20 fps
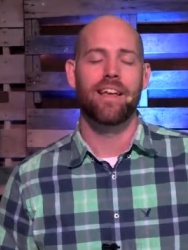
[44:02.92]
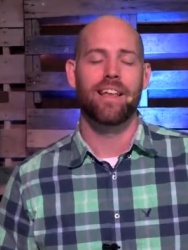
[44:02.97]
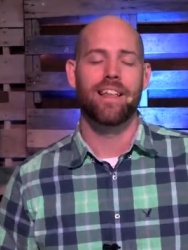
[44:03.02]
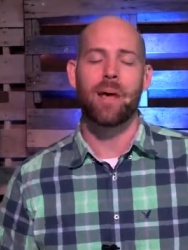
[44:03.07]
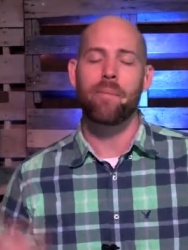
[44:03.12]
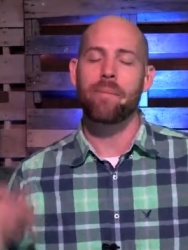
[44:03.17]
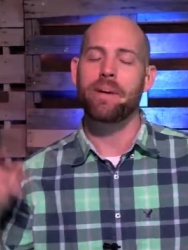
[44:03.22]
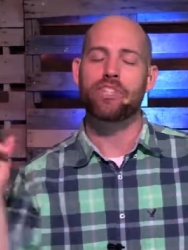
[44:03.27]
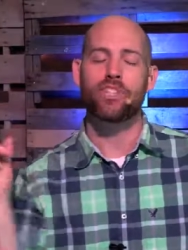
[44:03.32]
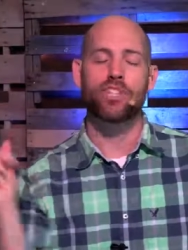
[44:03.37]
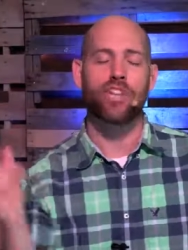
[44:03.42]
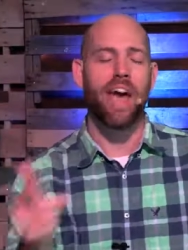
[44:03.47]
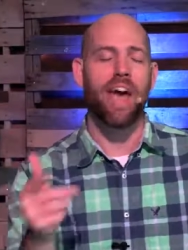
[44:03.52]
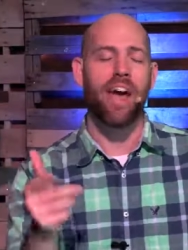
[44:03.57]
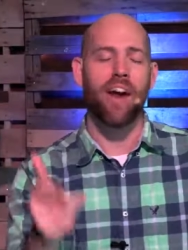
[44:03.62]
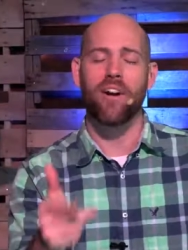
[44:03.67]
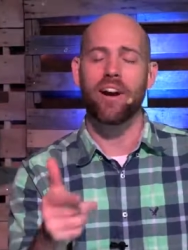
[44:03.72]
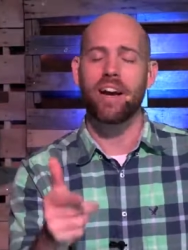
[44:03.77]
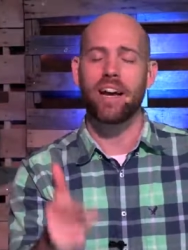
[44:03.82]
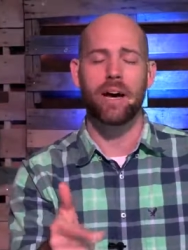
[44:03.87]
Let me
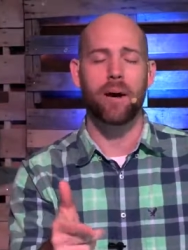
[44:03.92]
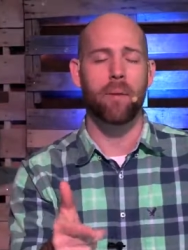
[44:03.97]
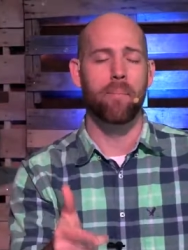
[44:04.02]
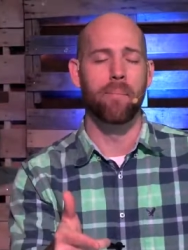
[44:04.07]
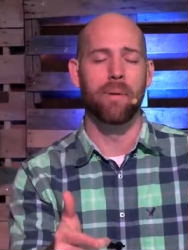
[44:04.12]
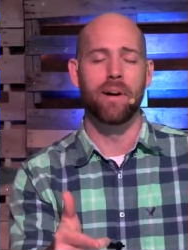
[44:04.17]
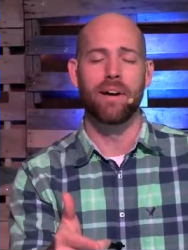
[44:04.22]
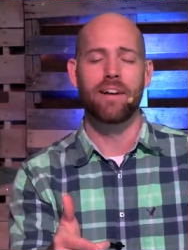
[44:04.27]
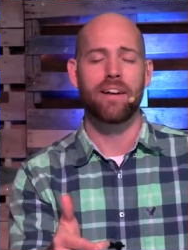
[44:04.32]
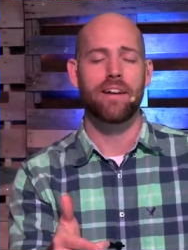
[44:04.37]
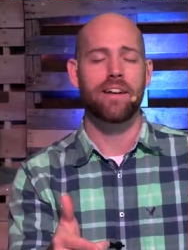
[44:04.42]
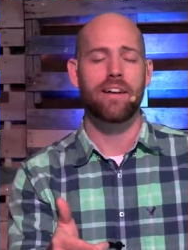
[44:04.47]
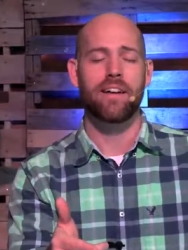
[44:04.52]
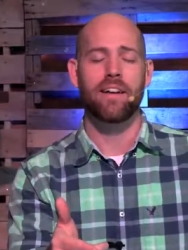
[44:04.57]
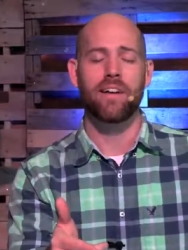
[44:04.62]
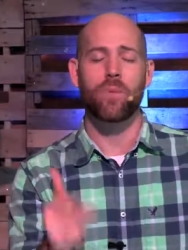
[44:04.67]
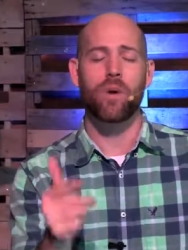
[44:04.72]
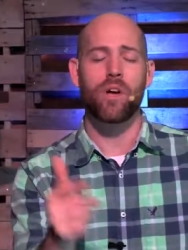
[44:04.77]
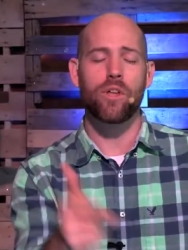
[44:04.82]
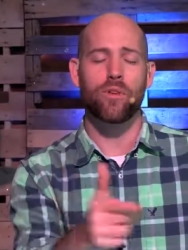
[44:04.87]
share him
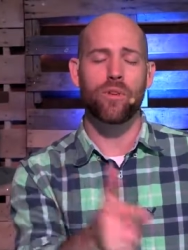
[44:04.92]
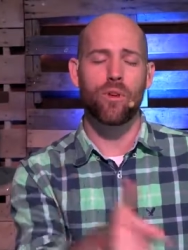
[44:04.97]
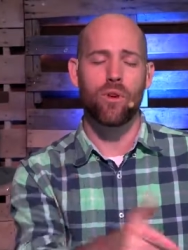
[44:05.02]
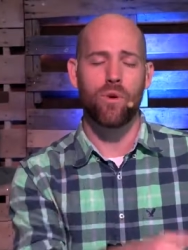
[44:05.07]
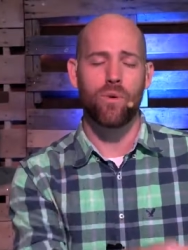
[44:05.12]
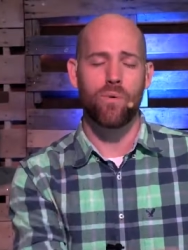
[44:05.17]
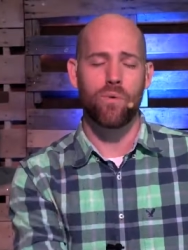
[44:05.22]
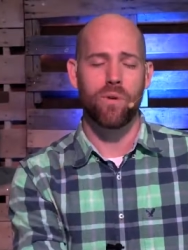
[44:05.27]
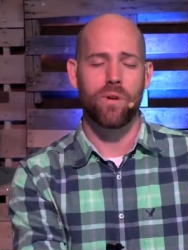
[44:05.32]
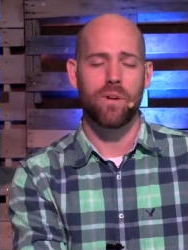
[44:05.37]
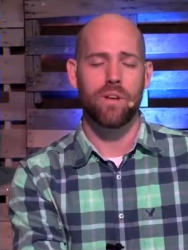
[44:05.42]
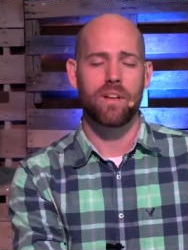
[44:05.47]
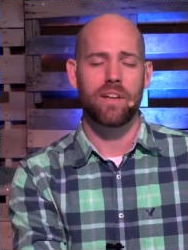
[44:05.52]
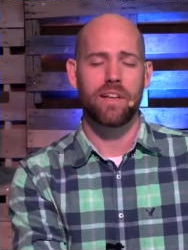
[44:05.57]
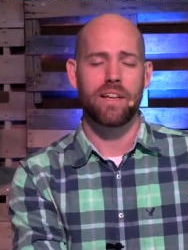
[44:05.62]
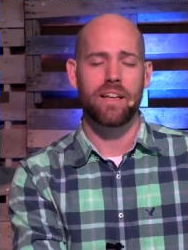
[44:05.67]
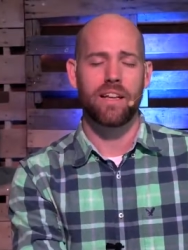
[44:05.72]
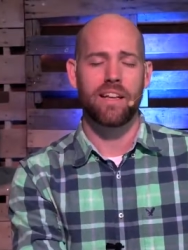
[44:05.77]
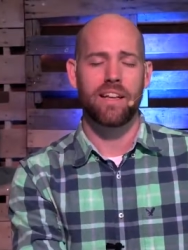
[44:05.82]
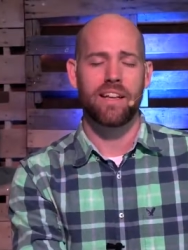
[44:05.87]
with you.
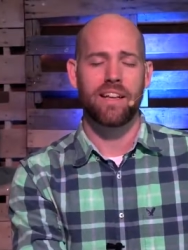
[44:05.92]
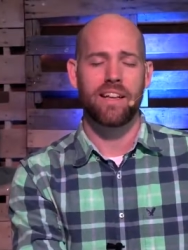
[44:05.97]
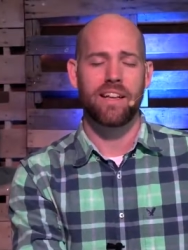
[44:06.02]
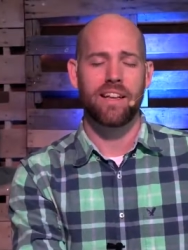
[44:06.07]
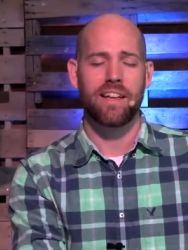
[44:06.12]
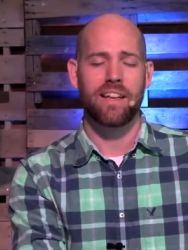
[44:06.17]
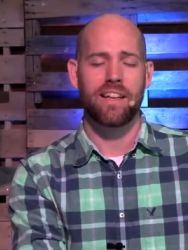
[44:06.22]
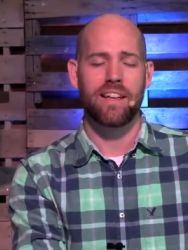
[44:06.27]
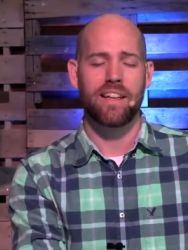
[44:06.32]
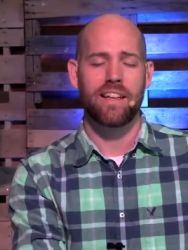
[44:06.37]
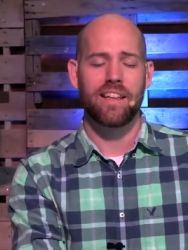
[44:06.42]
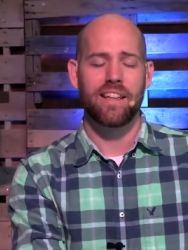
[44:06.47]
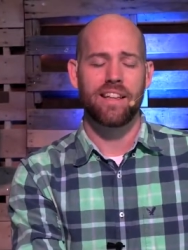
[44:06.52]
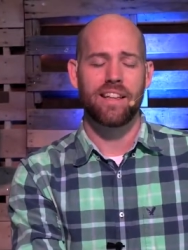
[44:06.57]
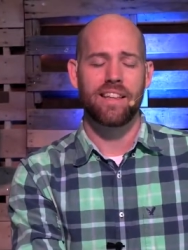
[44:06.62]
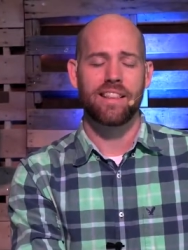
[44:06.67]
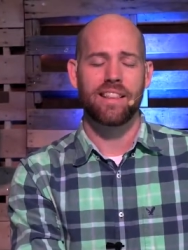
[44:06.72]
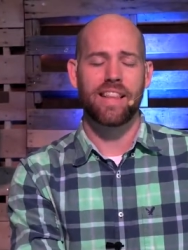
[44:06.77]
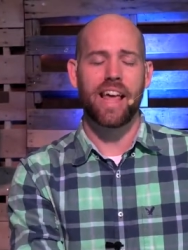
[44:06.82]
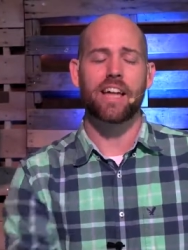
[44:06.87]

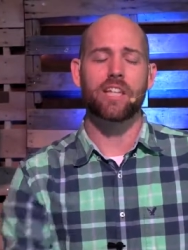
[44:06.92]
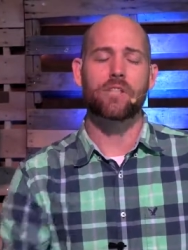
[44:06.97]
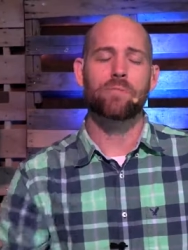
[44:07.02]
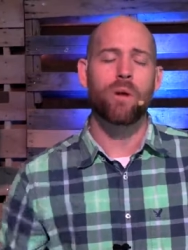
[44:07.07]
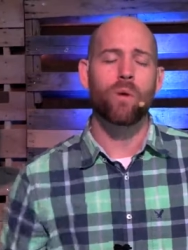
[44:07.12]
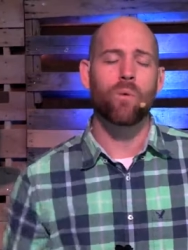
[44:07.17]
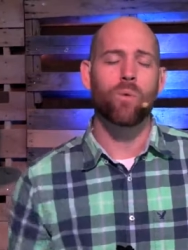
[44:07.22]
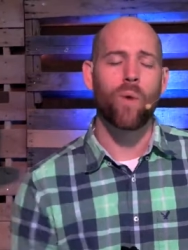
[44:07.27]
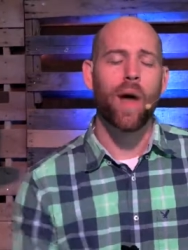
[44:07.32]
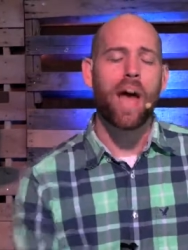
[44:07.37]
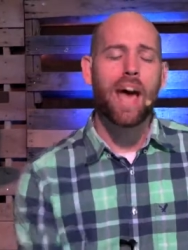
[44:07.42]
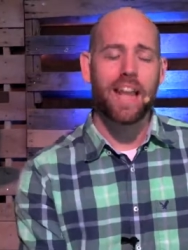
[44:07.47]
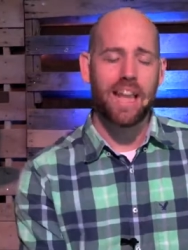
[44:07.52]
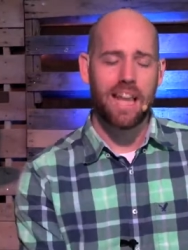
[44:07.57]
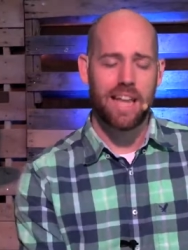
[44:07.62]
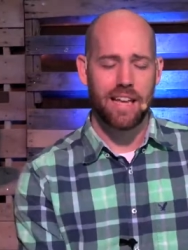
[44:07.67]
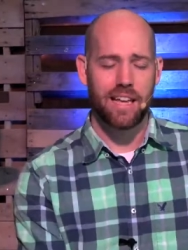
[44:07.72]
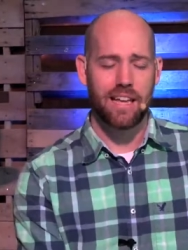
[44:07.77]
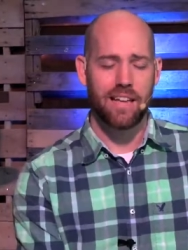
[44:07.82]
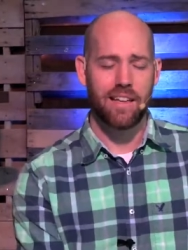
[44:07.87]
Let us be ready,